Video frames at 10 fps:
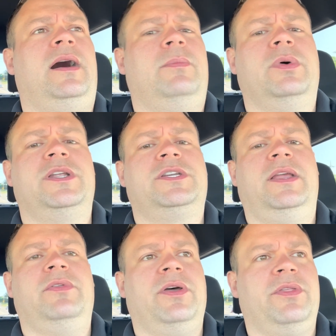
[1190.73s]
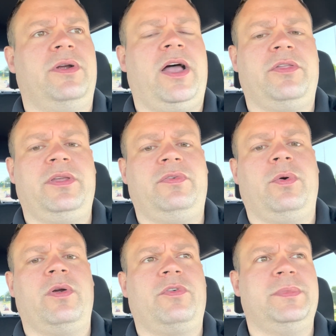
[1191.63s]
which even though they're healthy
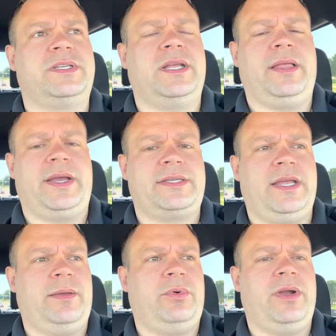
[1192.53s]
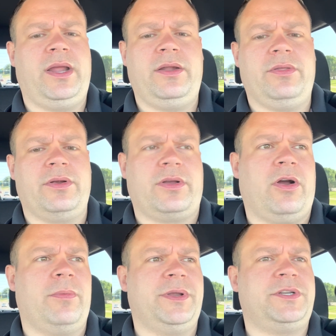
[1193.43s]
for her from a celiac standpoint, I know they're
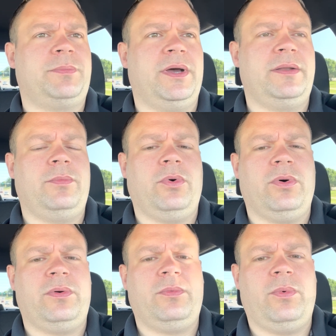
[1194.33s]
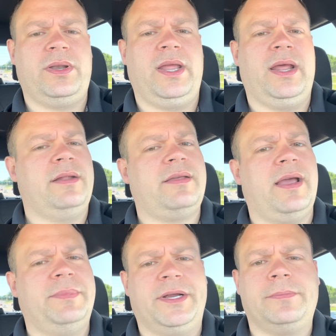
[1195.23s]
garbage, but we'll one day at a
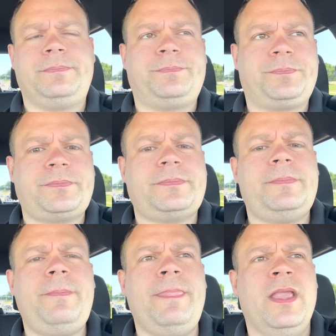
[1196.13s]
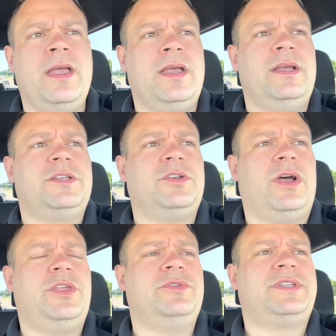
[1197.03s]
time here. So
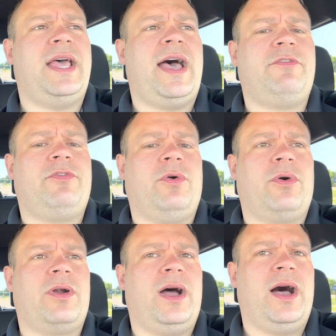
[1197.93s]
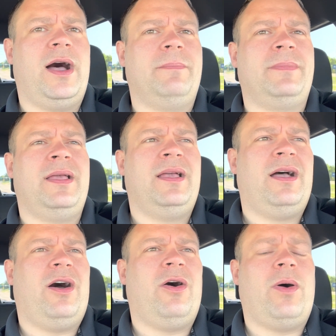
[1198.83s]
I use that for,
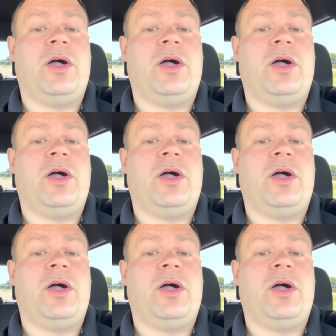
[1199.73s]
I'll